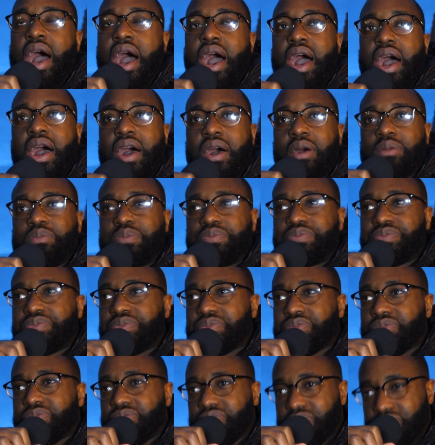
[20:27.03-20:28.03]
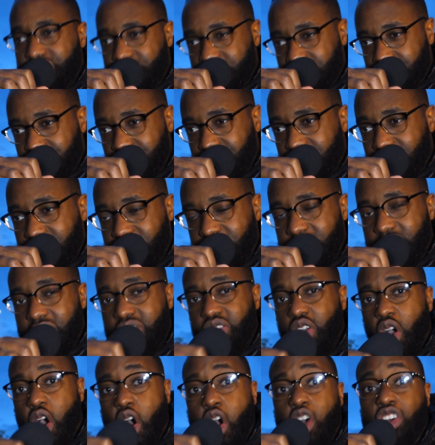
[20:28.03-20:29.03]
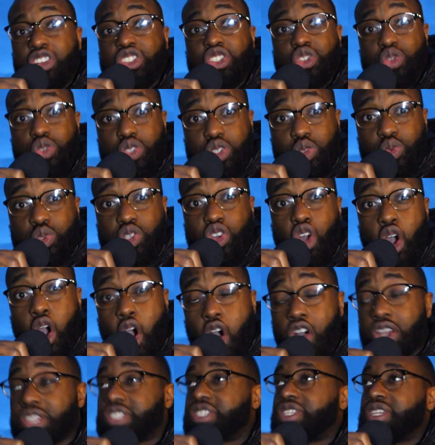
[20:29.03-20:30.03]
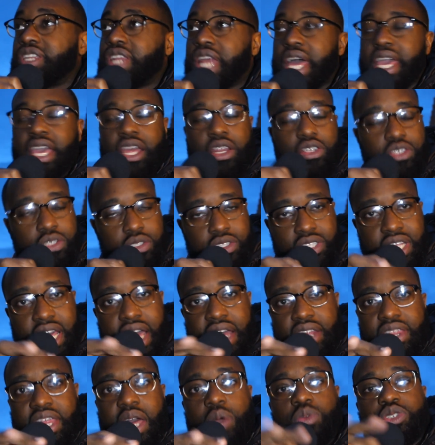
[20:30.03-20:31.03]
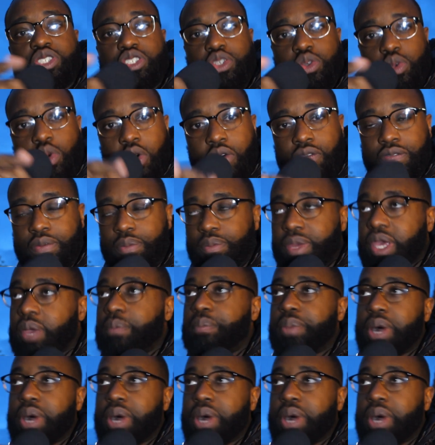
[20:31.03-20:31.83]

Um, the hot sauce was hot. Like that. That was too hot for me.